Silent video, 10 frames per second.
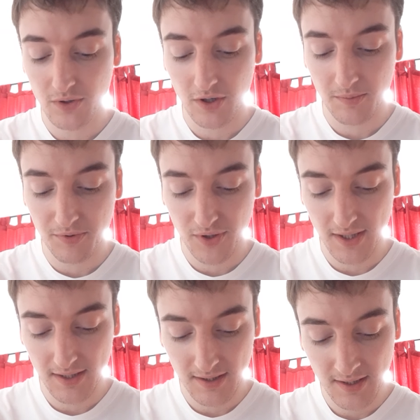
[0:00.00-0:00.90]
got a
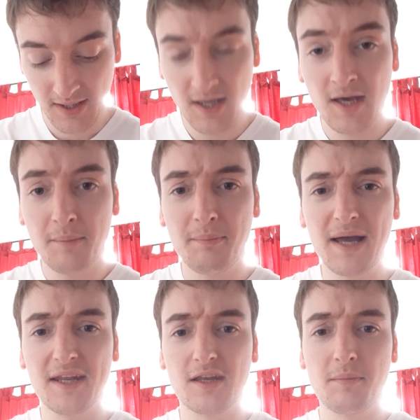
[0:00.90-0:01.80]
booking.
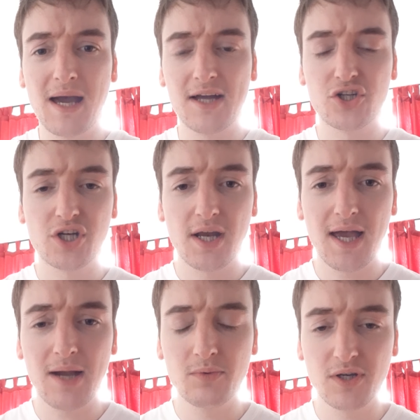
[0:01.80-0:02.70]
Man of the match,
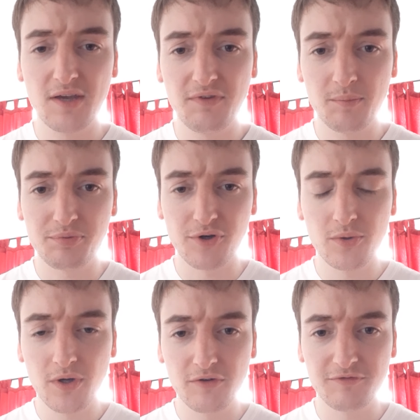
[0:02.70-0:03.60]
I would give it
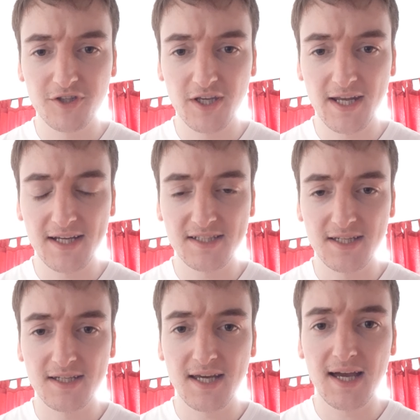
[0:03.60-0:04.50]
Bruno for
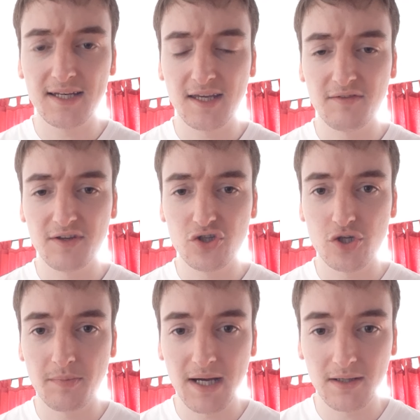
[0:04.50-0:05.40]
United. I'd give it
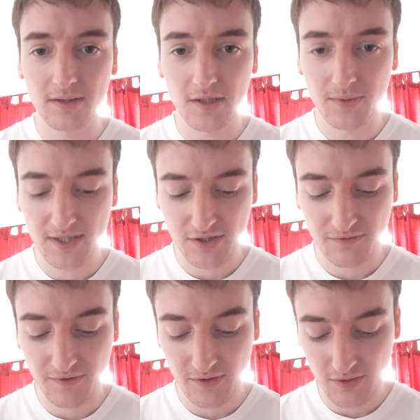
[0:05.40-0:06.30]
Jamal Lewis
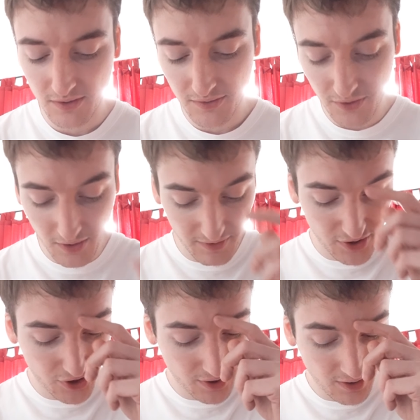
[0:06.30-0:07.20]
for
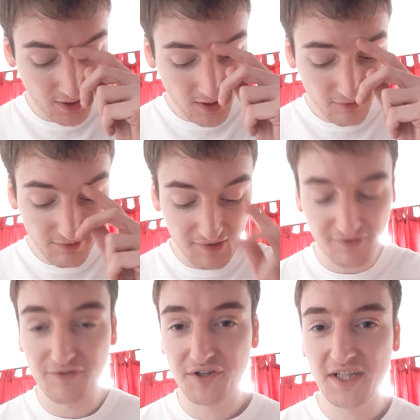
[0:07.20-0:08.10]
Norwich.
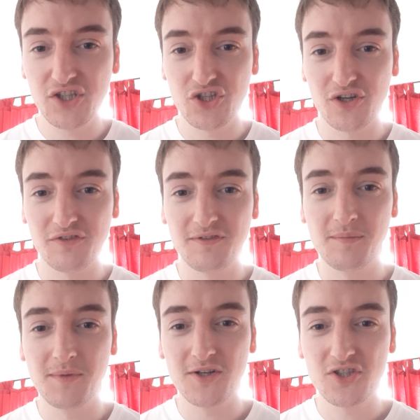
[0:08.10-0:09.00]
Referee, Jonathan
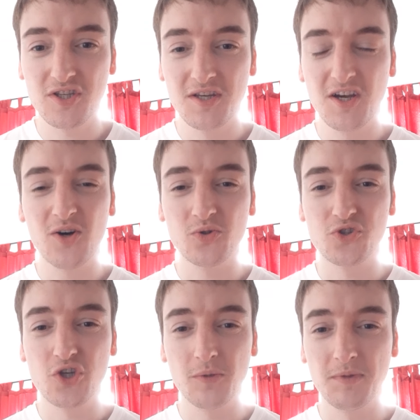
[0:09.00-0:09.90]
Moss, old
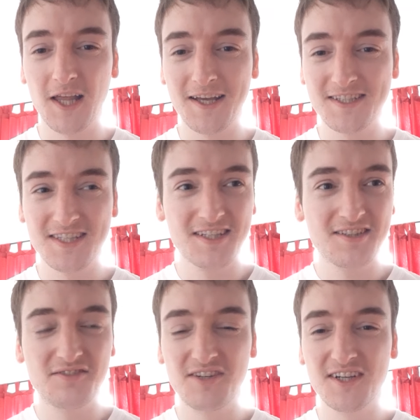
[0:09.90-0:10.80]
tub legs,
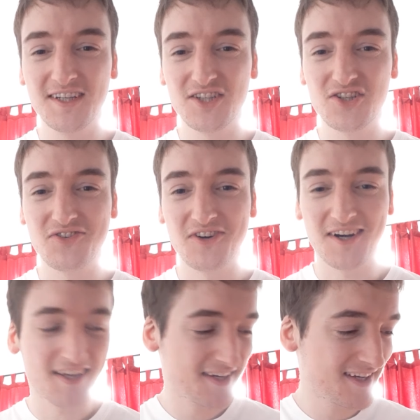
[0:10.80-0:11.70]
really
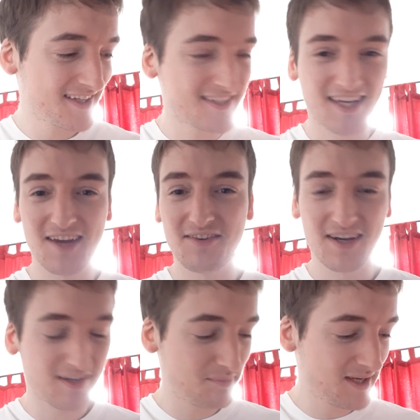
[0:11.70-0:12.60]
struggling to get
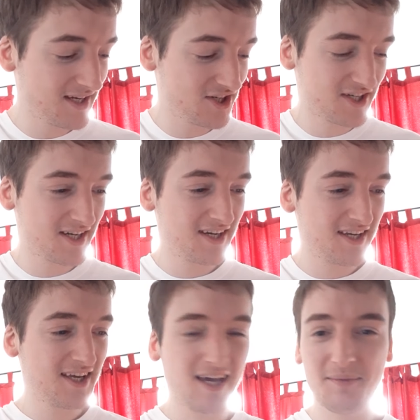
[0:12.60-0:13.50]
round the pitch.
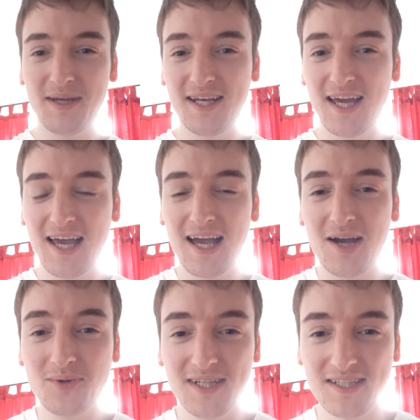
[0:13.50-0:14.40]
I mean,
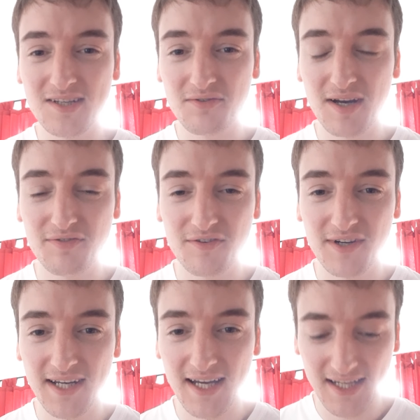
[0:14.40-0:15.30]
how he's a
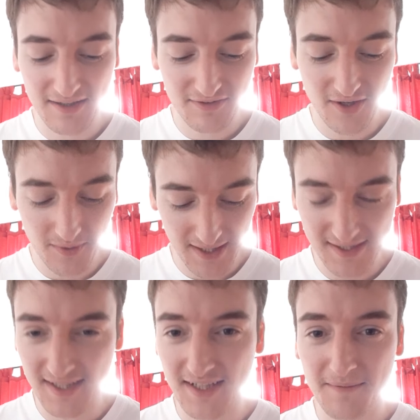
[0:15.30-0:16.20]
referee, I have no
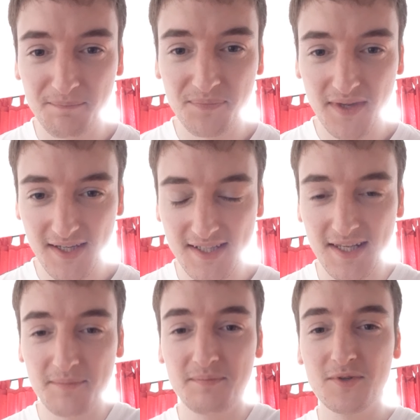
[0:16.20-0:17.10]
idea. He
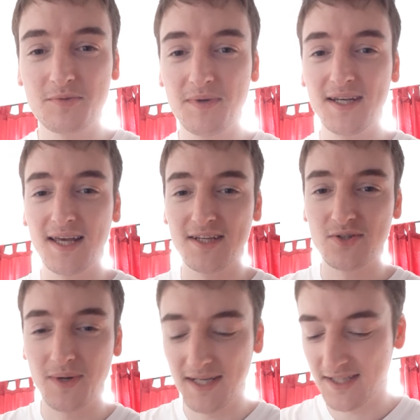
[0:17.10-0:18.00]
must be like
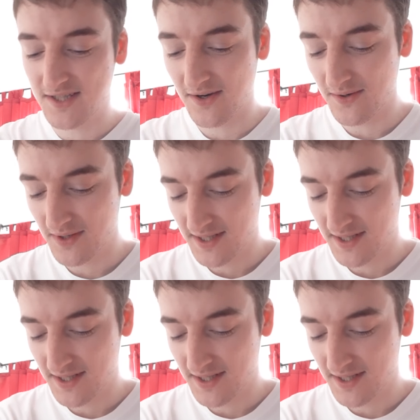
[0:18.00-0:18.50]
20 stone.